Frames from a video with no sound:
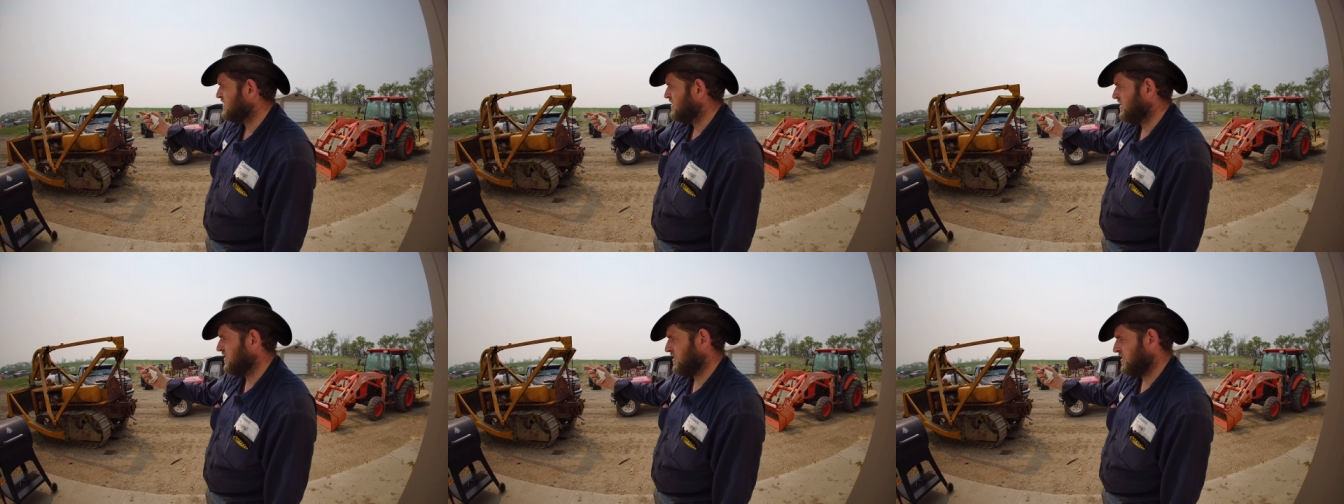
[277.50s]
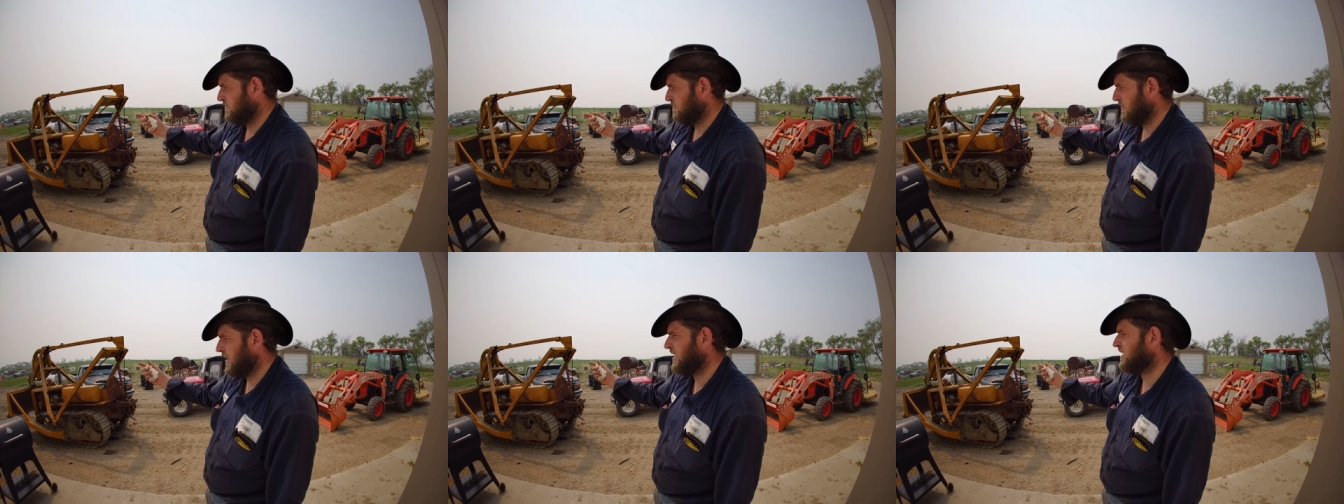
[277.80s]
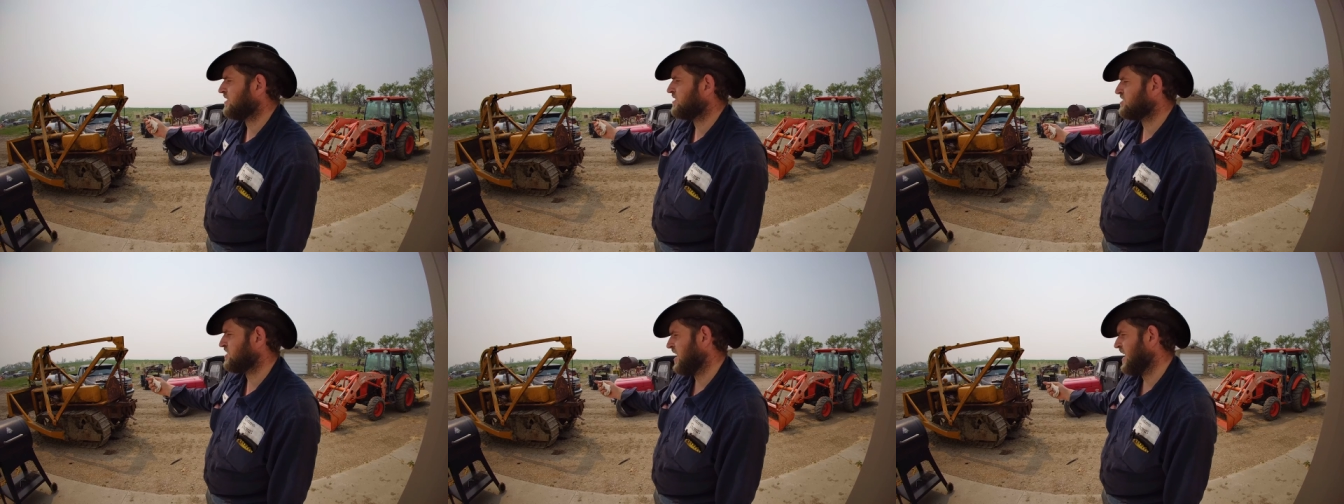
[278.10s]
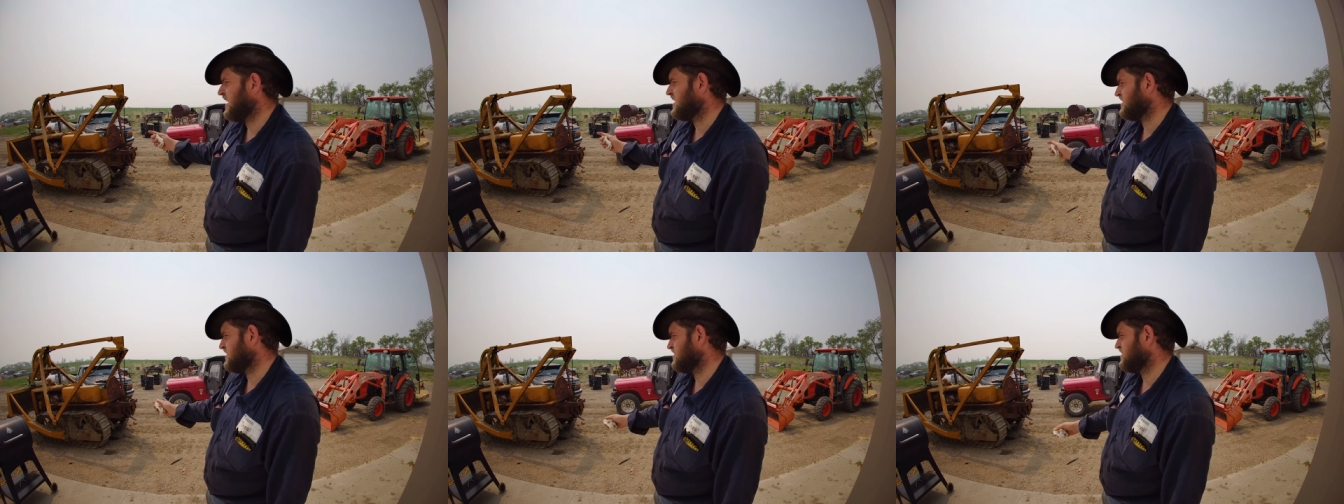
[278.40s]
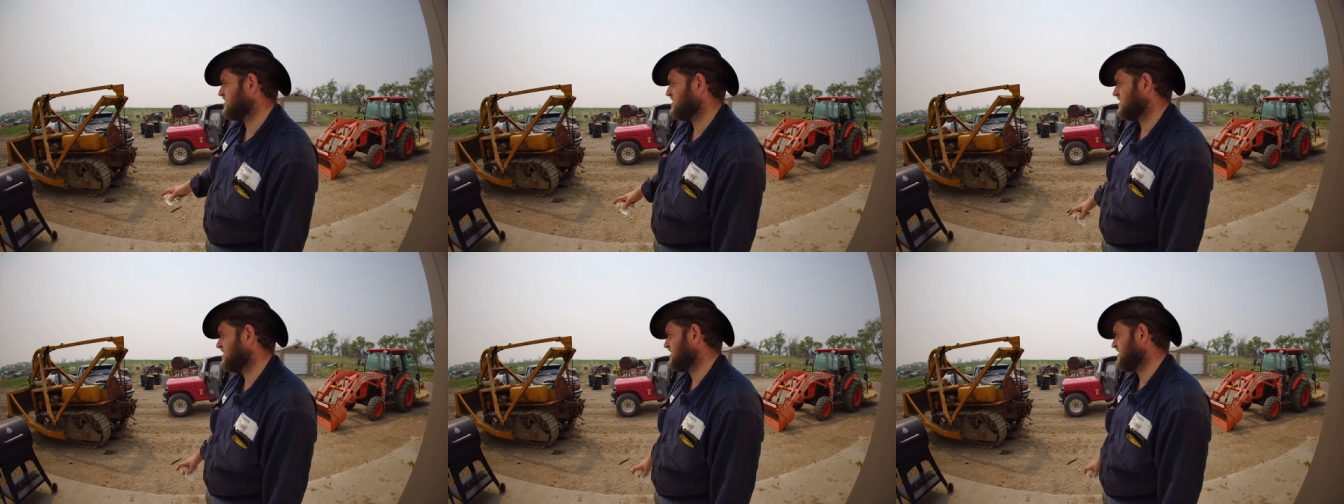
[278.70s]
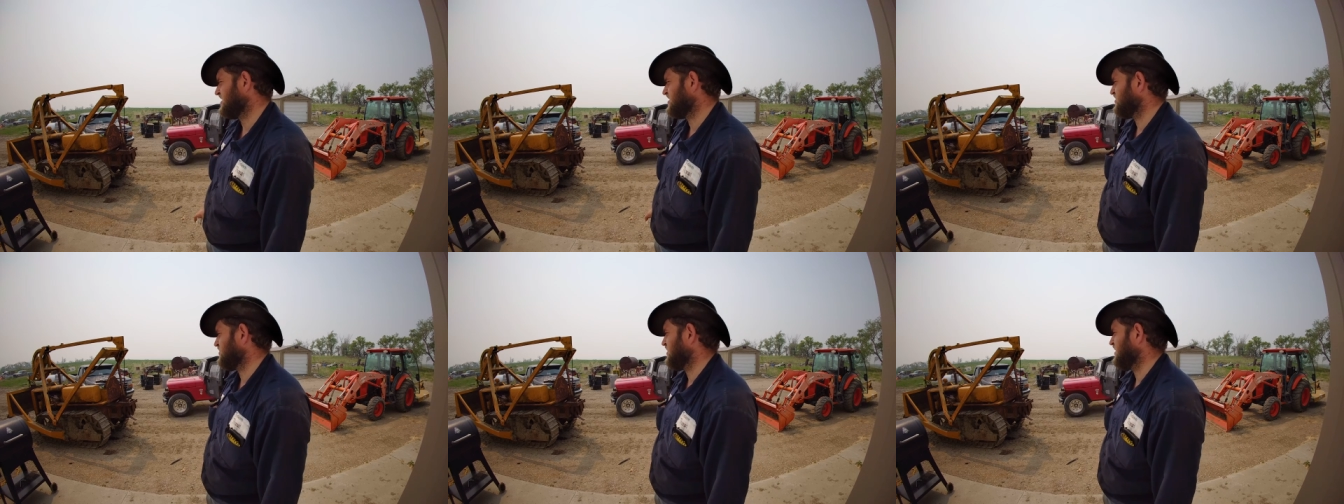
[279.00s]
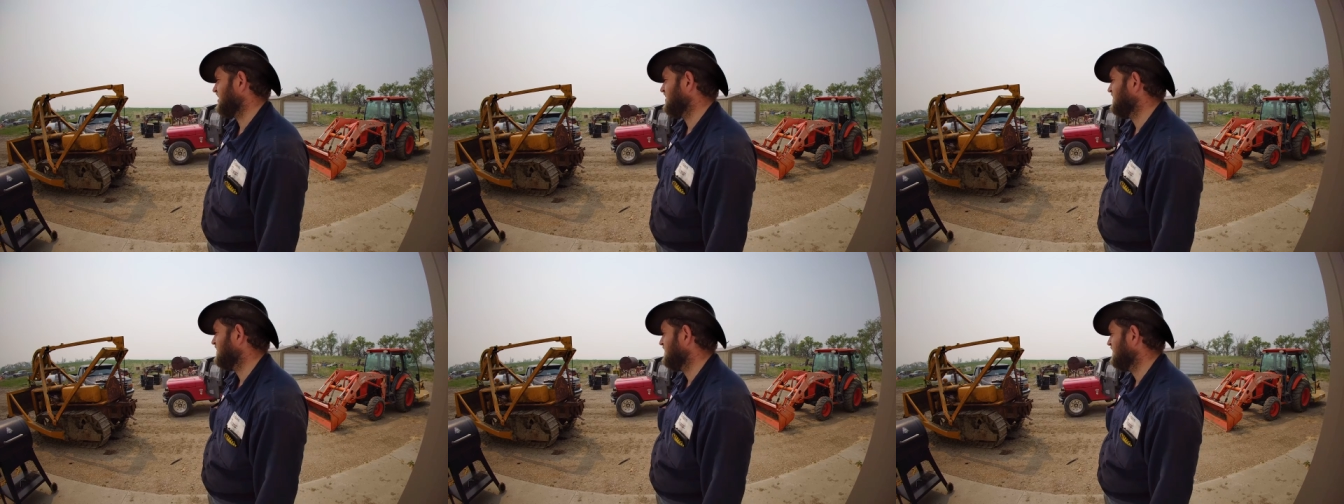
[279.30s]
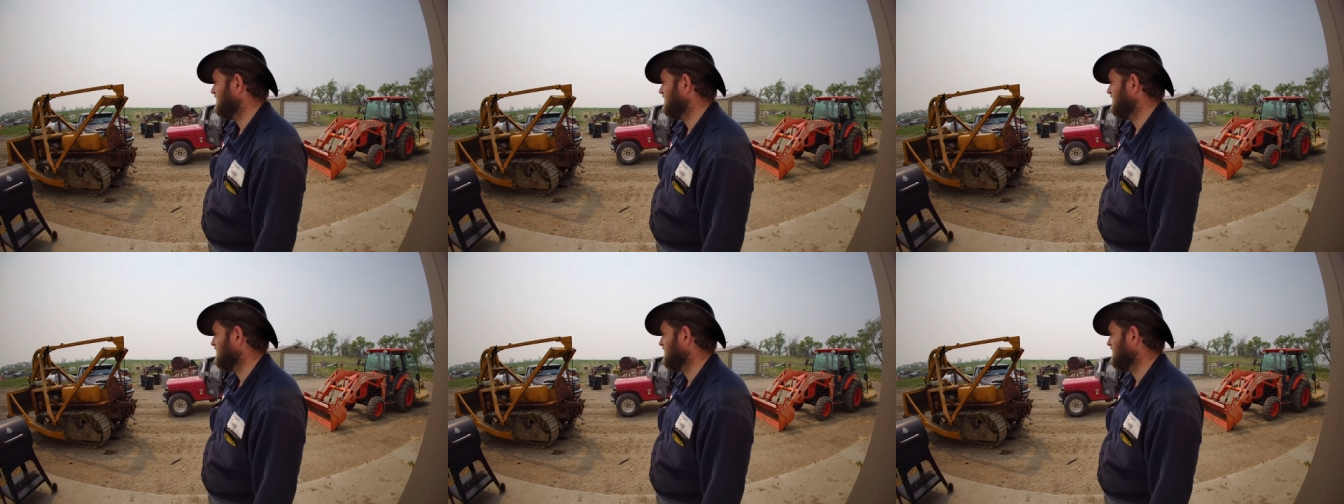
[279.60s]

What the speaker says: that are better tractors than this one.